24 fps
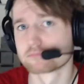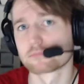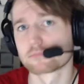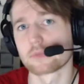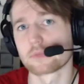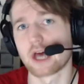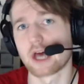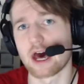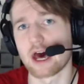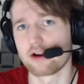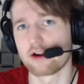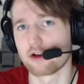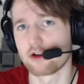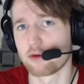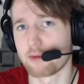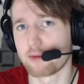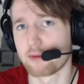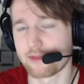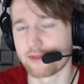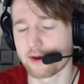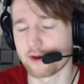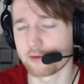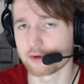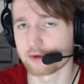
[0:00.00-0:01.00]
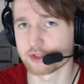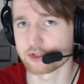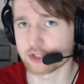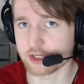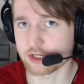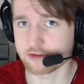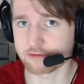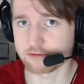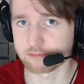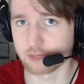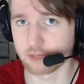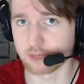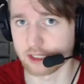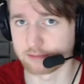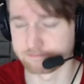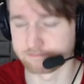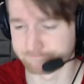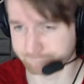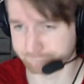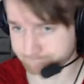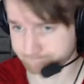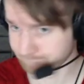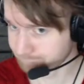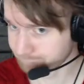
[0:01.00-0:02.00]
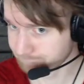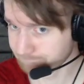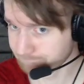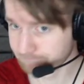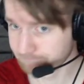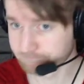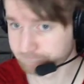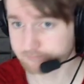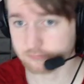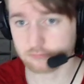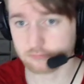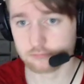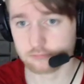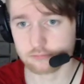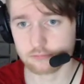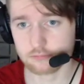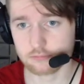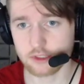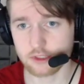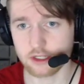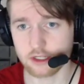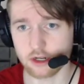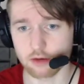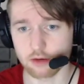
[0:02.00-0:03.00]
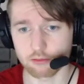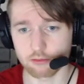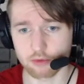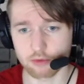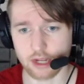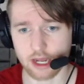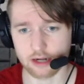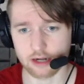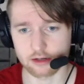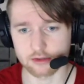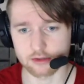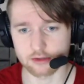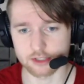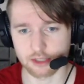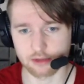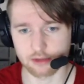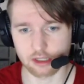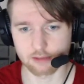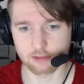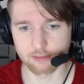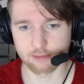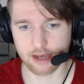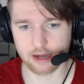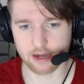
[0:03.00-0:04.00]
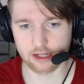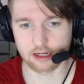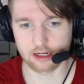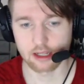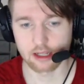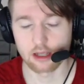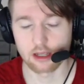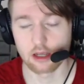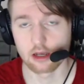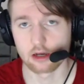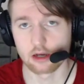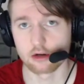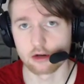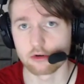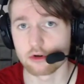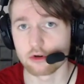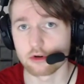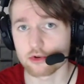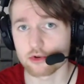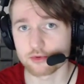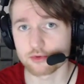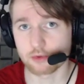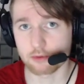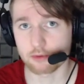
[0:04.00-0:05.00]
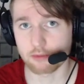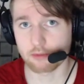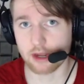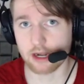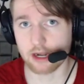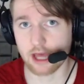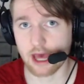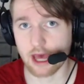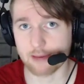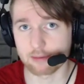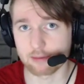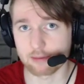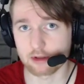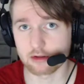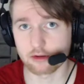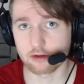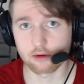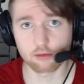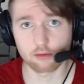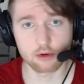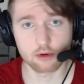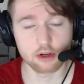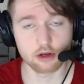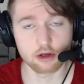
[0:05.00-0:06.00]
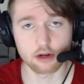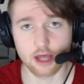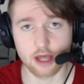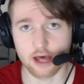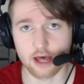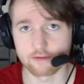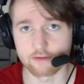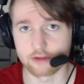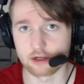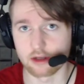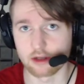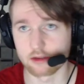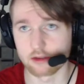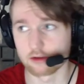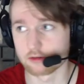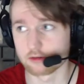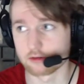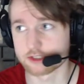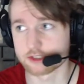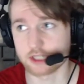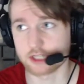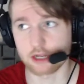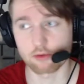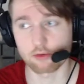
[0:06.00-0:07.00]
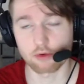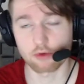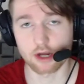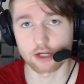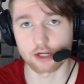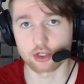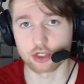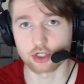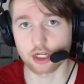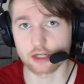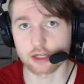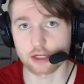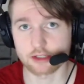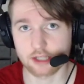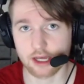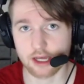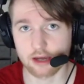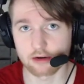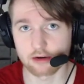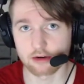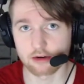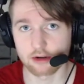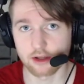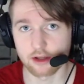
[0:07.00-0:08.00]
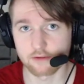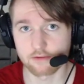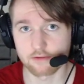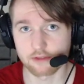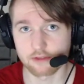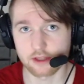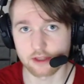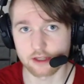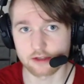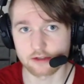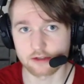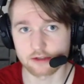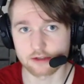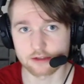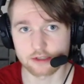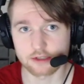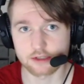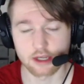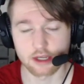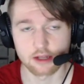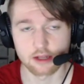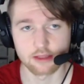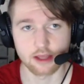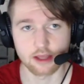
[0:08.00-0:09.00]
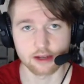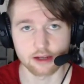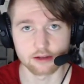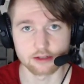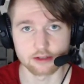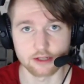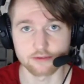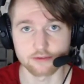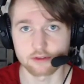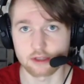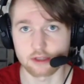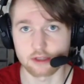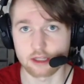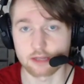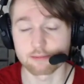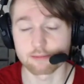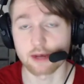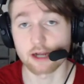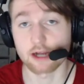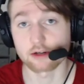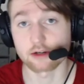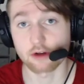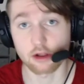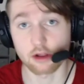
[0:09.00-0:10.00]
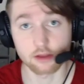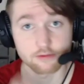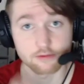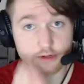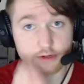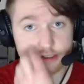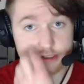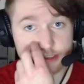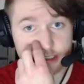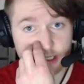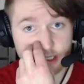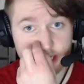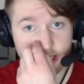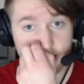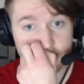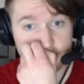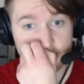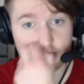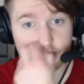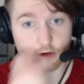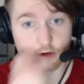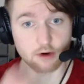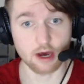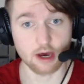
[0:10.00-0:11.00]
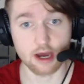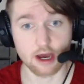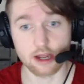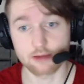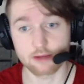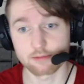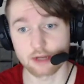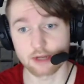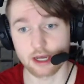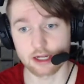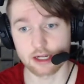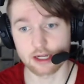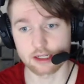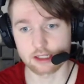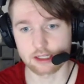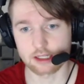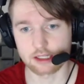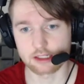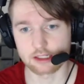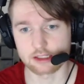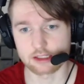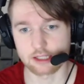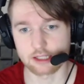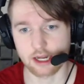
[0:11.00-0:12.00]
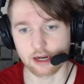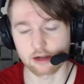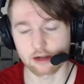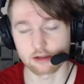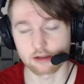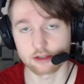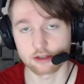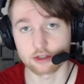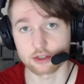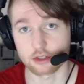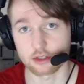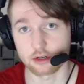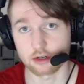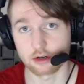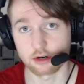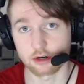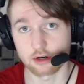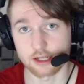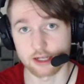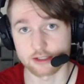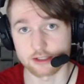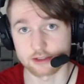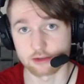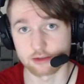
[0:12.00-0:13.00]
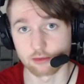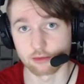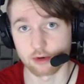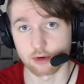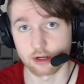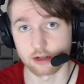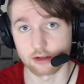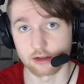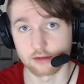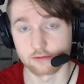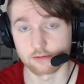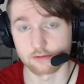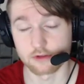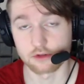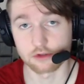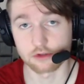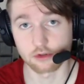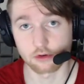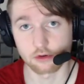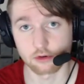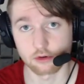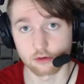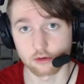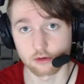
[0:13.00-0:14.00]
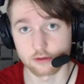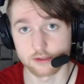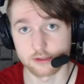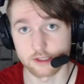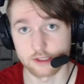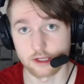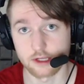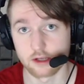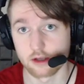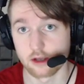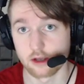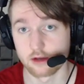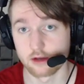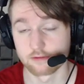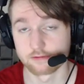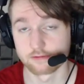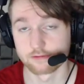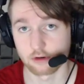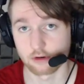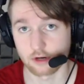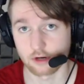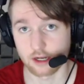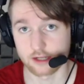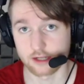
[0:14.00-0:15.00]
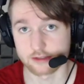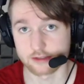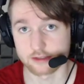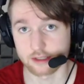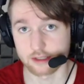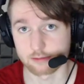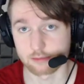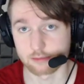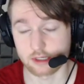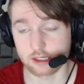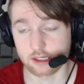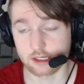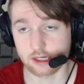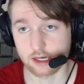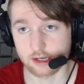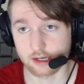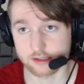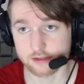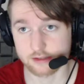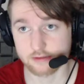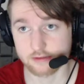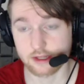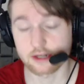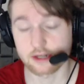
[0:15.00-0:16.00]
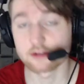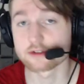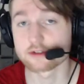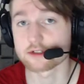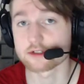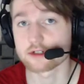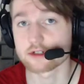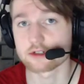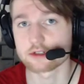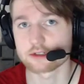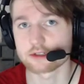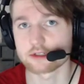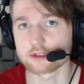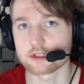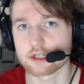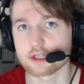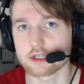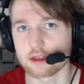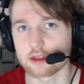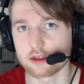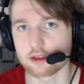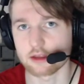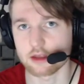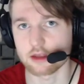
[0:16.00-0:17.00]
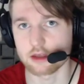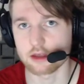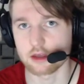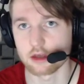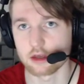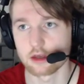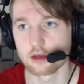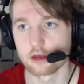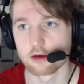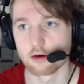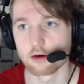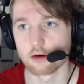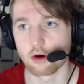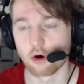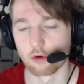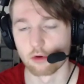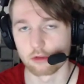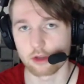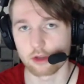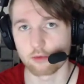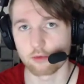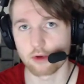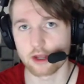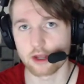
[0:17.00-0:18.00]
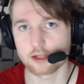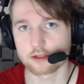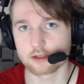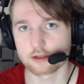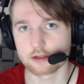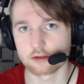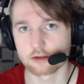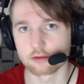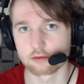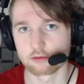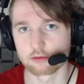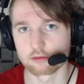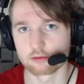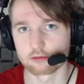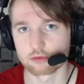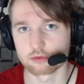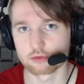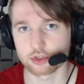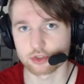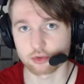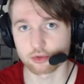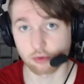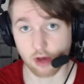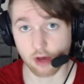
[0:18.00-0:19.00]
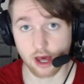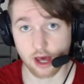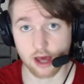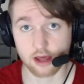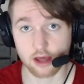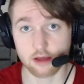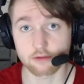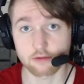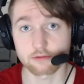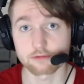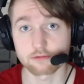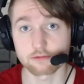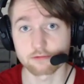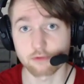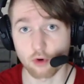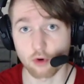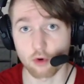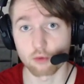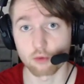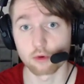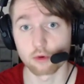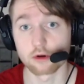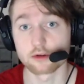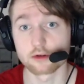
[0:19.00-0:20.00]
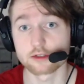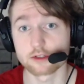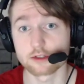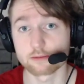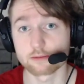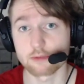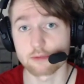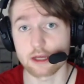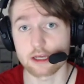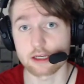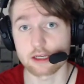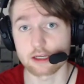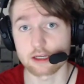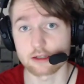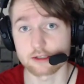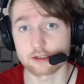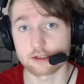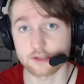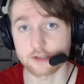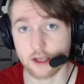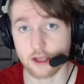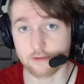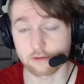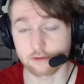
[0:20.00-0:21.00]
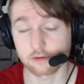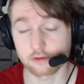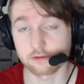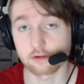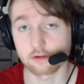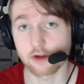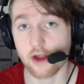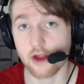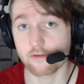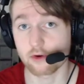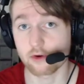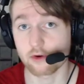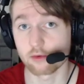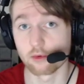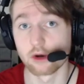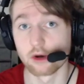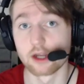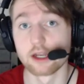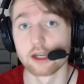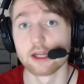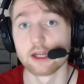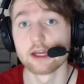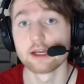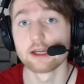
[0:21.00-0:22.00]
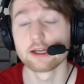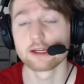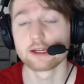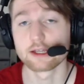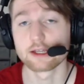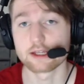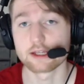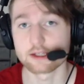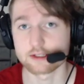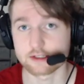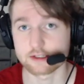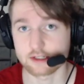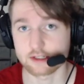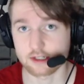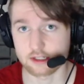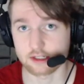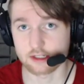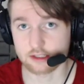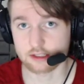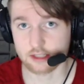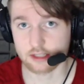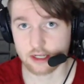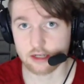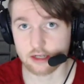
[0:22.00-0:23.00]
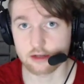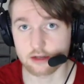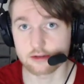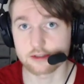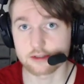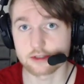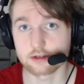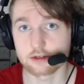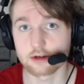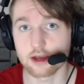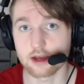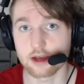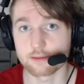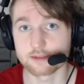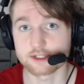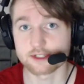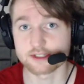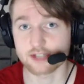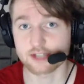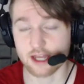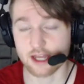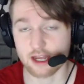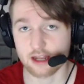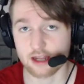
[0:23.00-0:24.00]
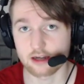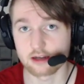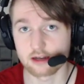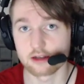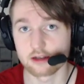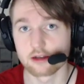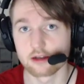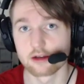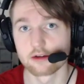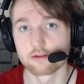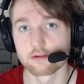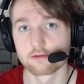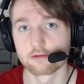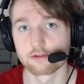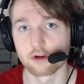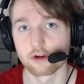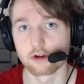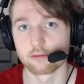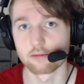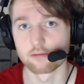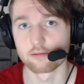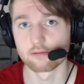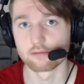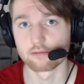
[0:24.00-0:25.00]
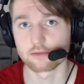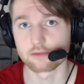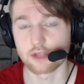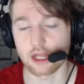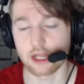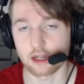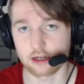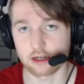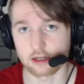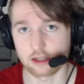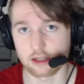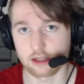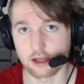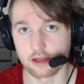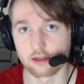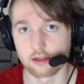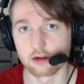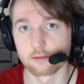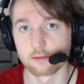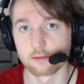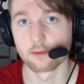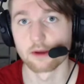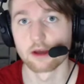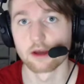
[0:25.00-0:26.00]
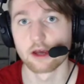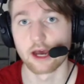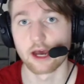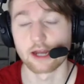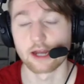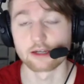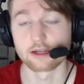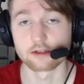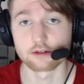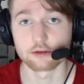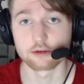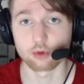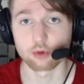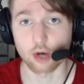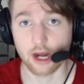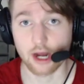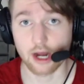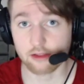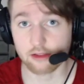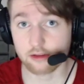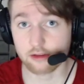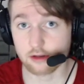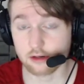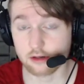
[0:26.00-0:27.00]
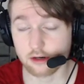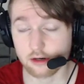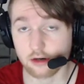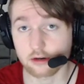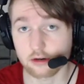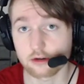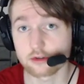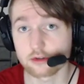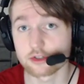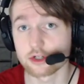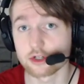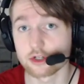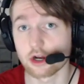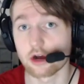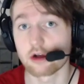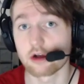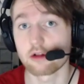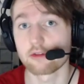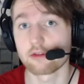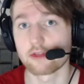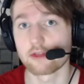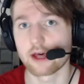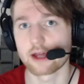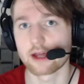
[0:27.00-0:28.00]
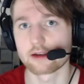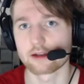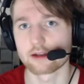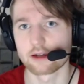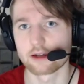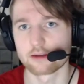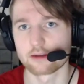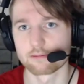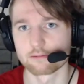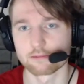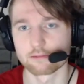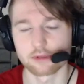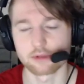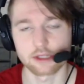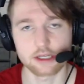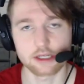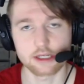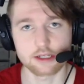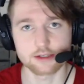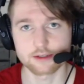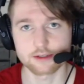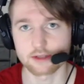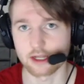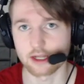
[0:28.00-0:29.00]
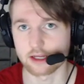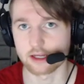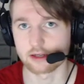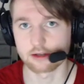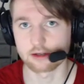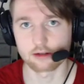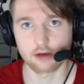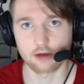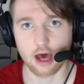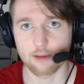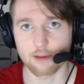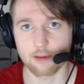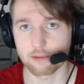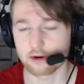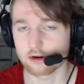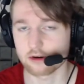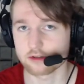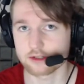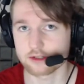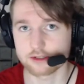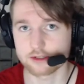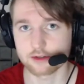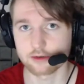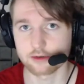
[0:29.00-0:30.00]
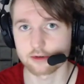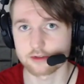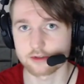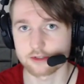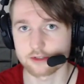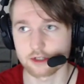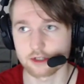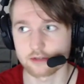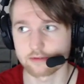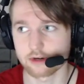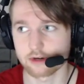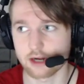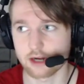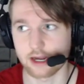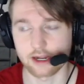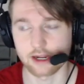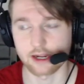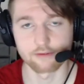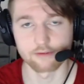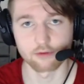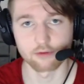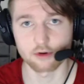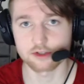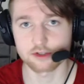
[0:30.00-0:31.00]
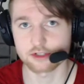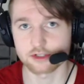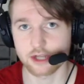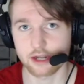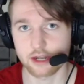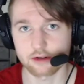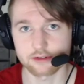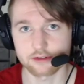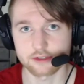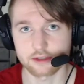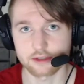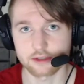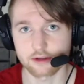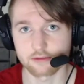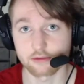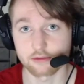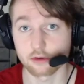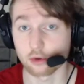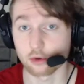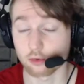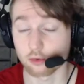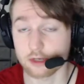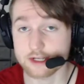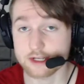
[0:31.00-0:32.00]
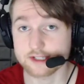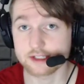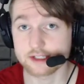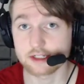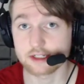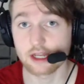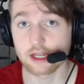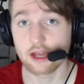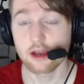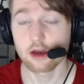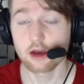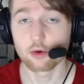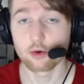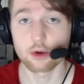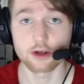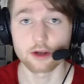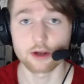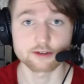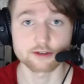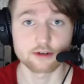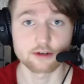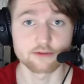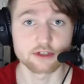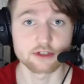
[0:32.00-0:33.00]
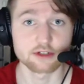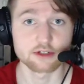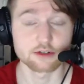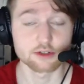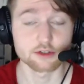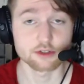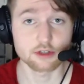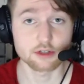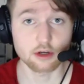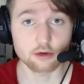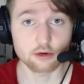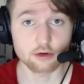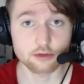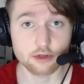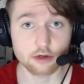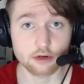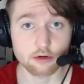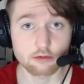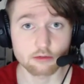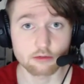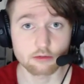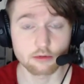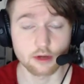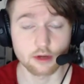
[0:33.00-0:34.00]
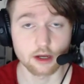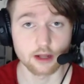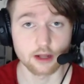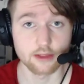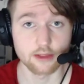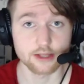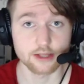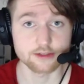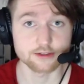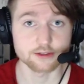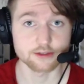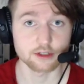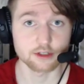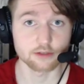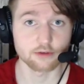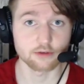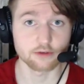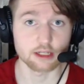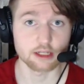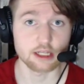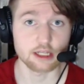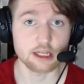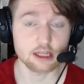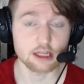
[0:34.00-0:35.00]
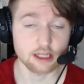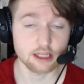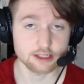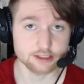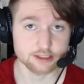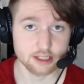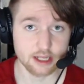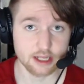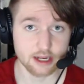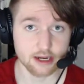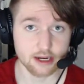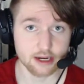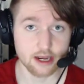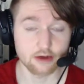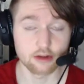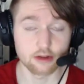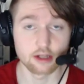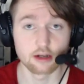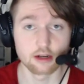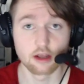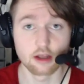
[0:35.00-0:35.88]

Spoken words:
I don't know about that one, Chief, but we got to do something about it. Who knows what might happen? We could have another statewide shutdown of things that could definitely impact all of us. So I am not entirely sure as to what the future holds for us. And because of that uncertainty, the only way to strive forward to make it safer for everyone is to continue to abstain from getting together. I do highly encourage y'all that please hop on our Discord server. I got voice channels in there for a reason. We also have Yinja's Dojo. That's a server that he likes to hang out in.